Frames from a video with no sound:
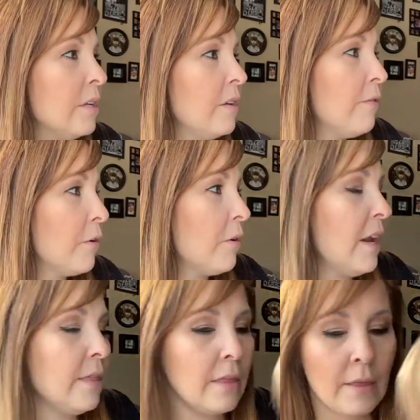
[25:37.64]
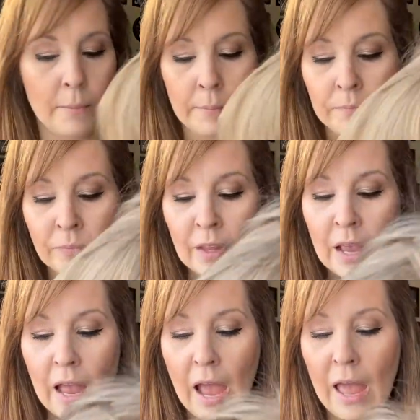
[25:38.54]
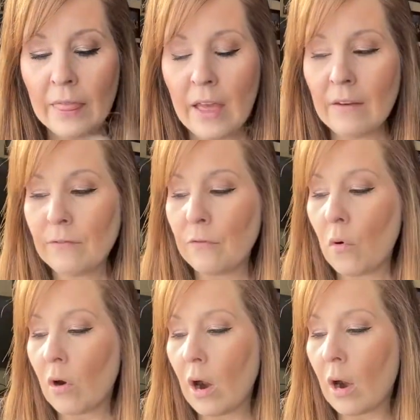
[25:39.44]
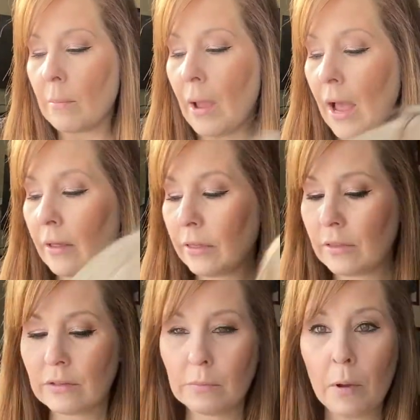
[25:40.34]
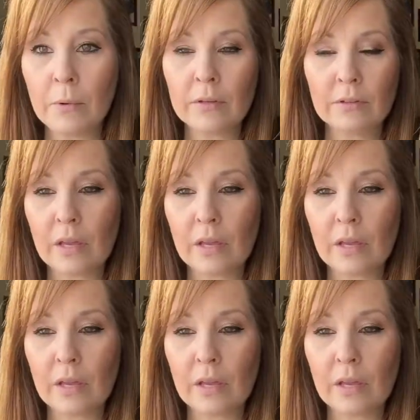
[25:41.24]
a different grade than them. And then for our math, this mama's.